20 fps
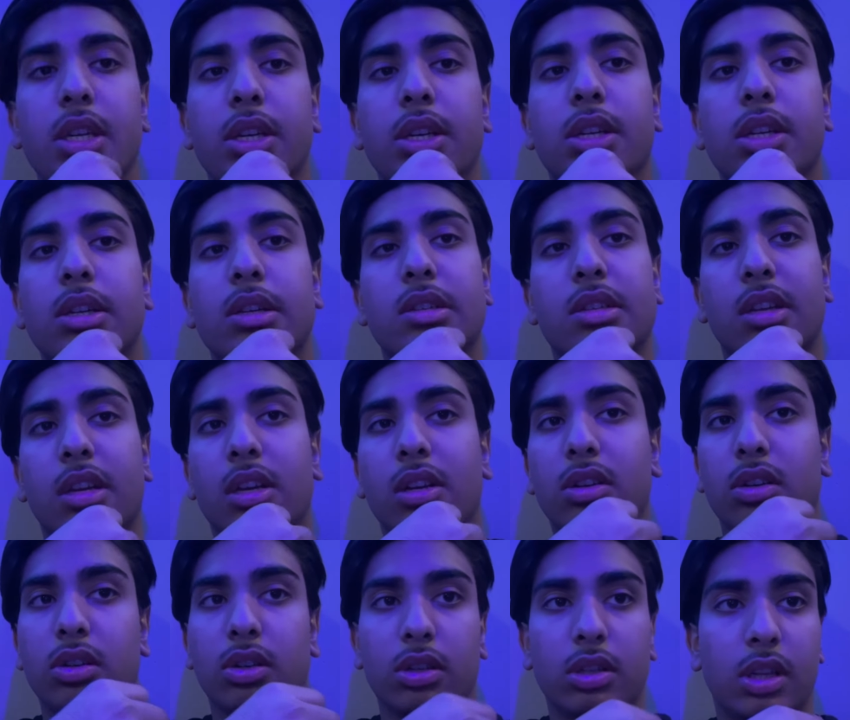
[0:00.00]
is at
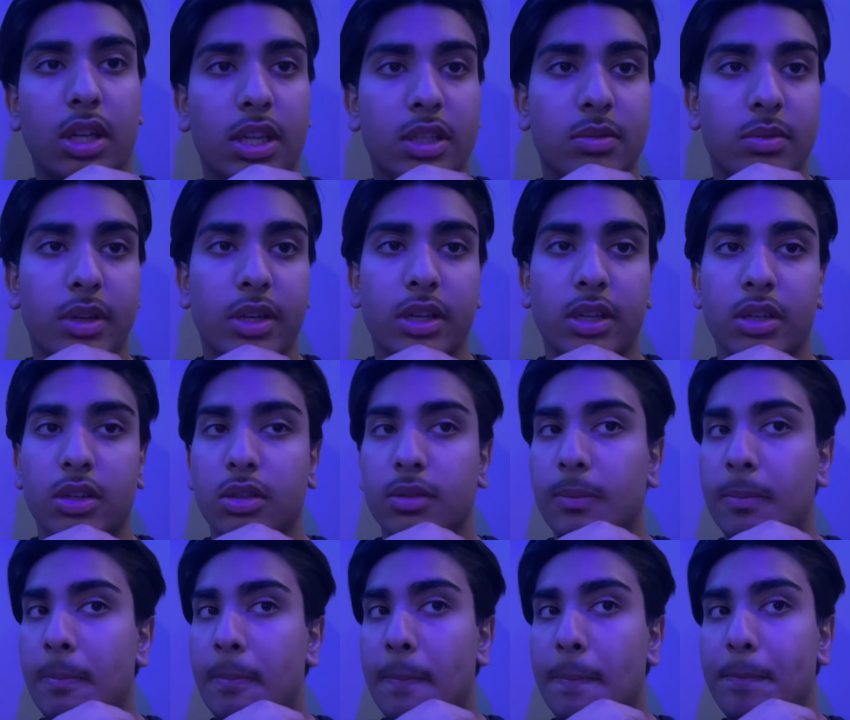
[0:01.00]
her class right now,
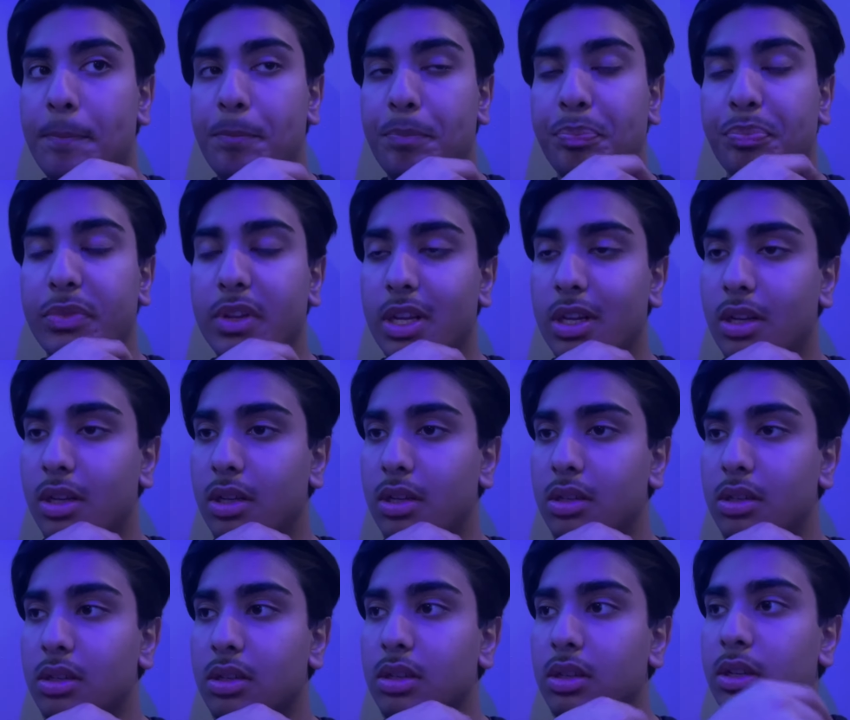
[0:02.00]
and